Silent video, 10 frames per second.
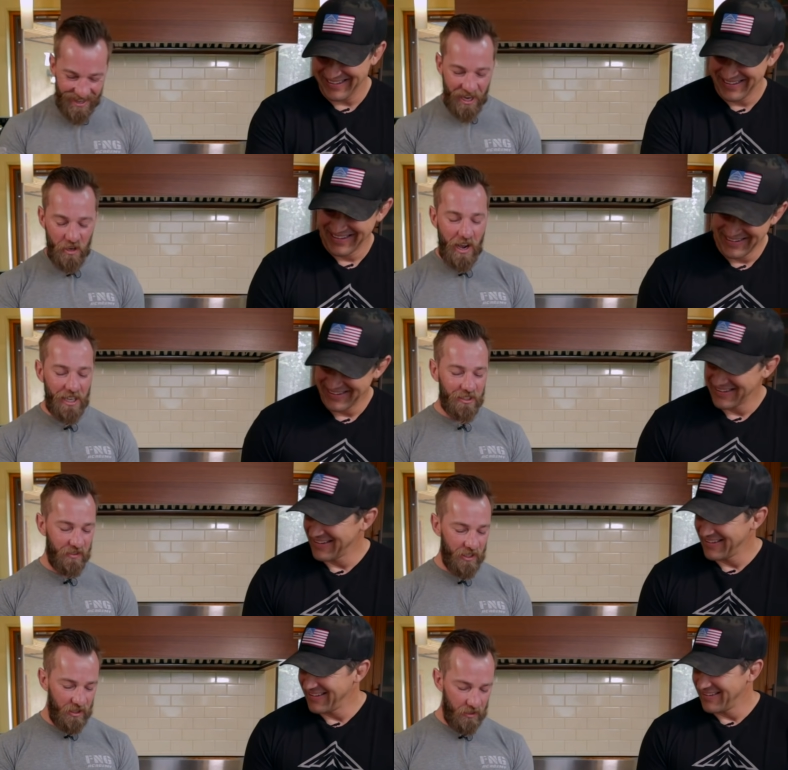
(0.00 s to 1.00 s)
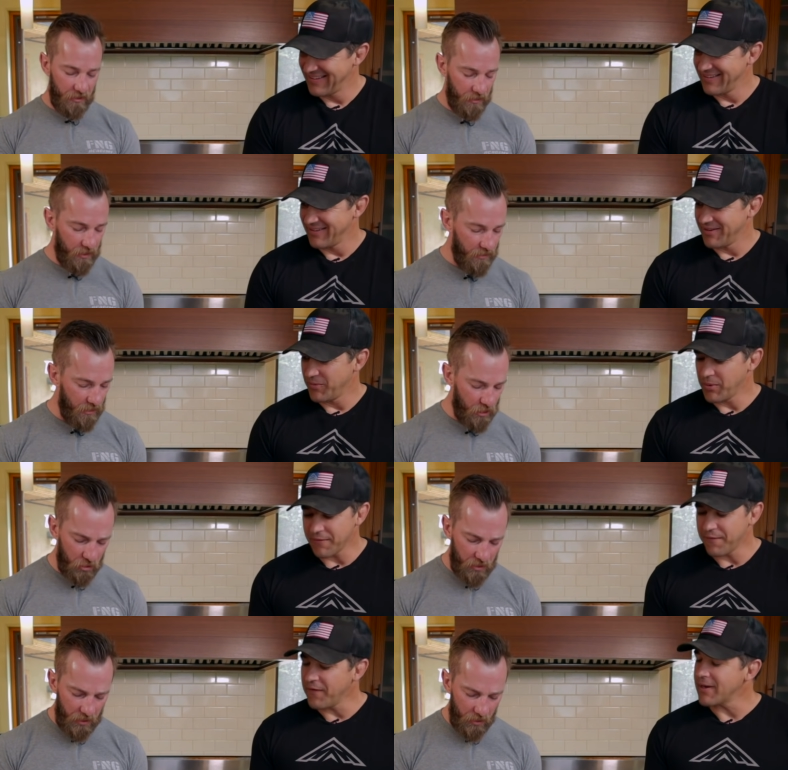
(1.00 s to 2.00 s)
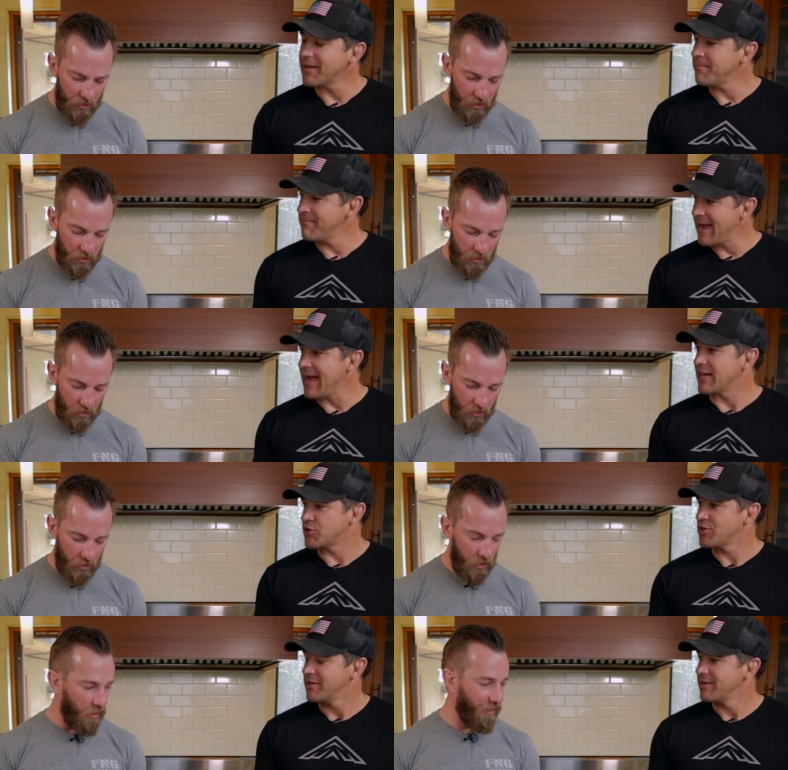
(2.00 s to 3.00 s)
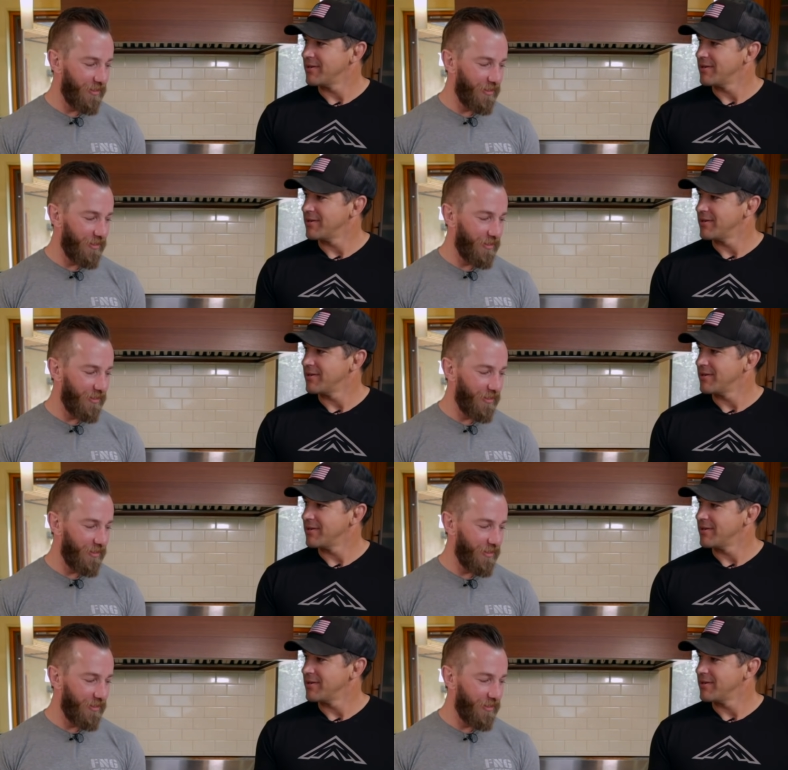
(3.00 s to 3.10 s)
Speaker 1: How do you
Speaker 2: activate it? Did, it,
Speaker 1: did with you say that? With a fucking match.